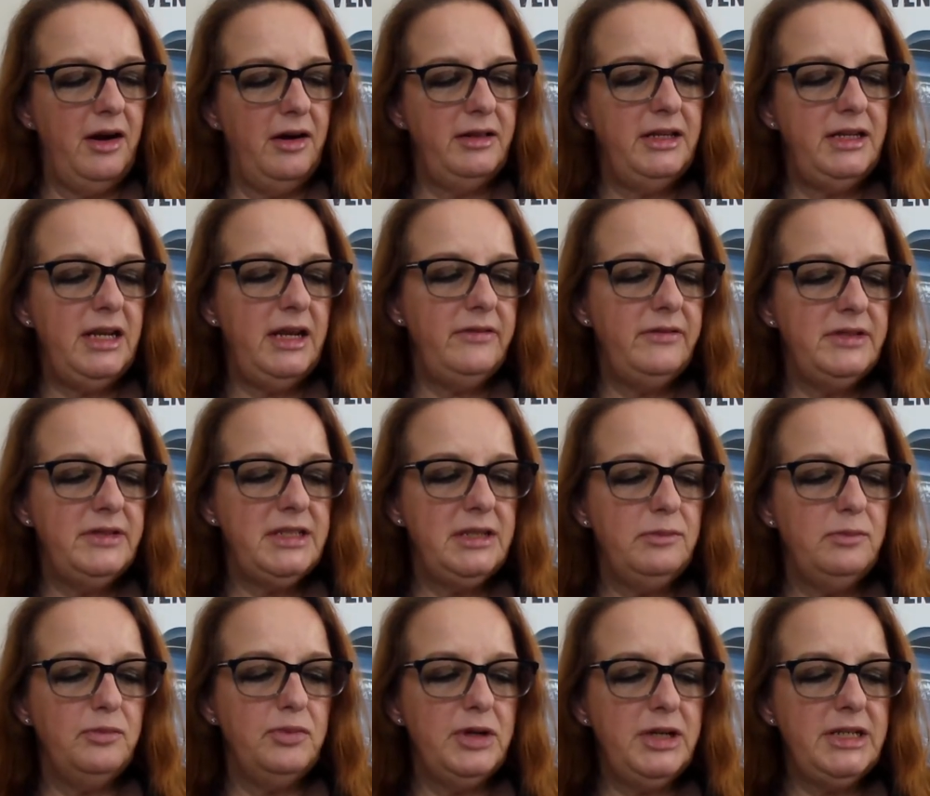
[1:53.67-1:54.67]

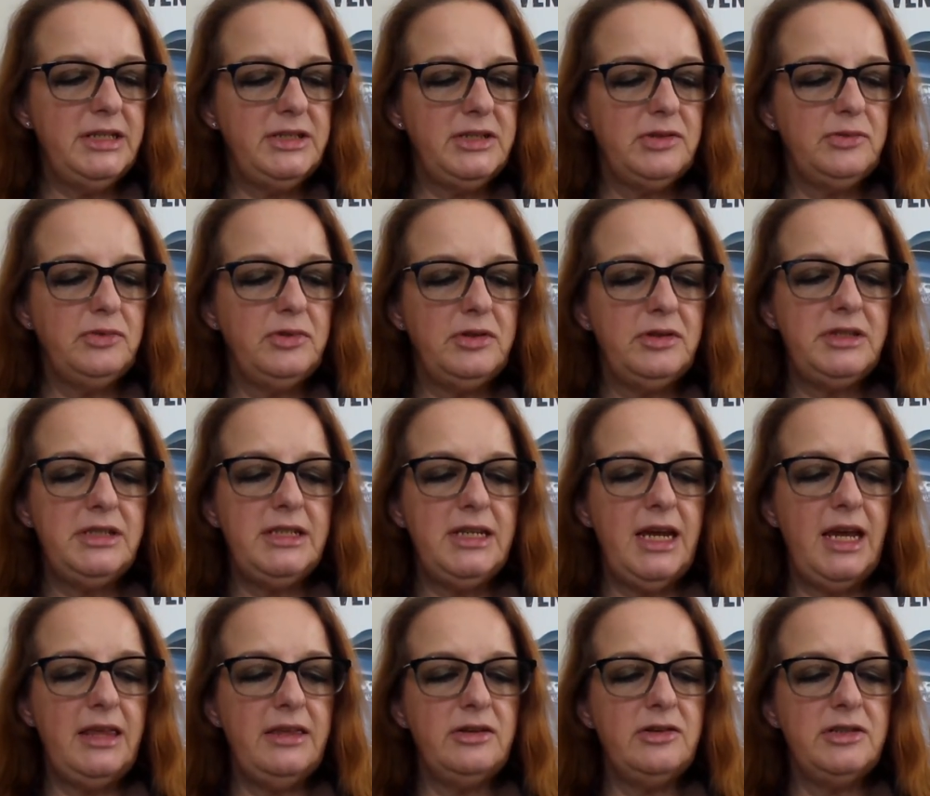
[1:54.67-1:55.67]
Harley-Davidson brings the world
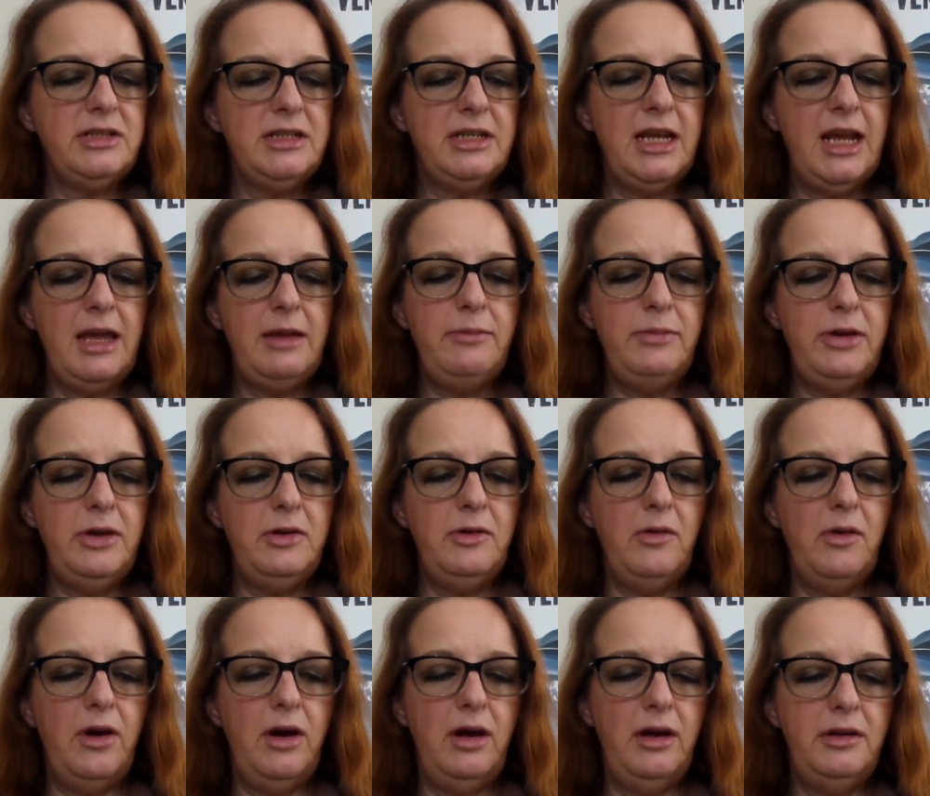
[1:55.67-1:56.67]
together to
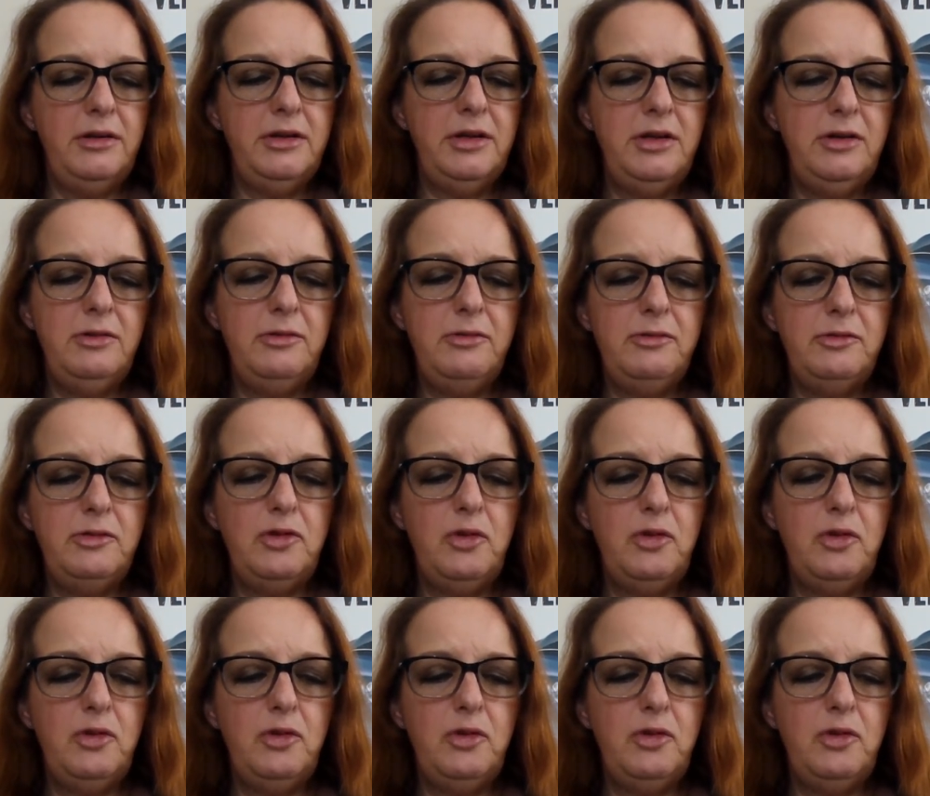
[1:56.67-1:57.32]
debut all new